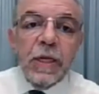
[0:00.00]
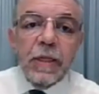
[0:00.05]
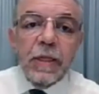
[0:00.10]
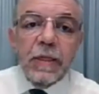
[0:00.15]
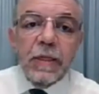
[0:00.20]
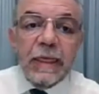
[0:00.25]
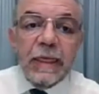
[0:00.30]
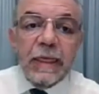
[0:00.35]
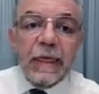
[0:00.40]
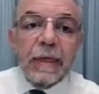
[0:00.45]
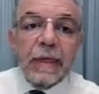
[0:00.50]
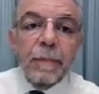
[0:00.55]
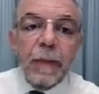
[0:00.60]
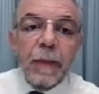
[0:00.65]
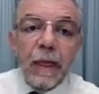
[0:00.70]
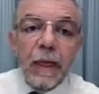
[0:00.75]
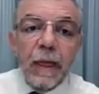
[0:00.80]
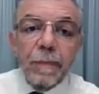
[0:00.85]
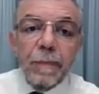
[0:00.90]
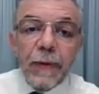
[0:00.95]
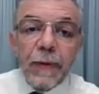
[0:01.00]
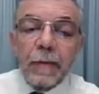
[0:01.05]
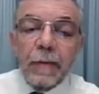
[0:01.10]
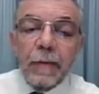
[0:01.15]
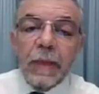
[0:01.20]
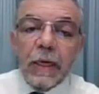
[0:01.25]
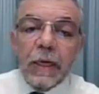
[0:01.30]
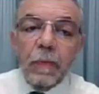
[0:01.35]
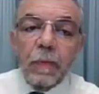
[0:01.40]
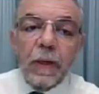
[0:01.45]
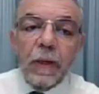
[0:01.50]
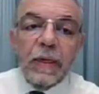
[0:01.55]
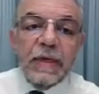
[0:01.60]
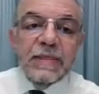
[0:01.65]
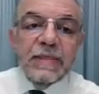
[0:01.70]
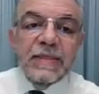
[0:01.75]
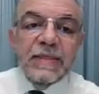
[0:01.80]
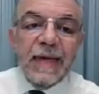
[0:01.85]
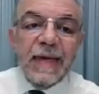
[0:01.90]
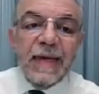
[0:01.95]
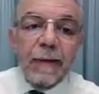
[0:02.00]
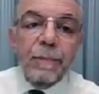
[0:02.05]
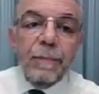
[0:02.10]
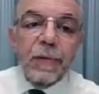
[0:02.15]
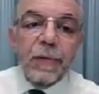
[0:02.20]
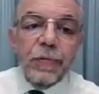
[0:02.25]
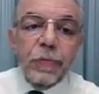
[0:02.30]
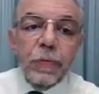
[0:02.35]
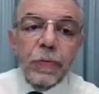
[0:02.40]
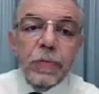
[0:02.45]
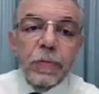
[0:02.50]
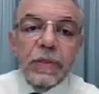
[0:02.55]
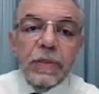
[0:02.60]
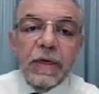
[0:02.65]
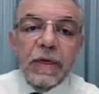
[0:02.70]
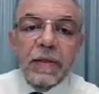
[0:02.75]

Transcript: The primary one is the amplitude,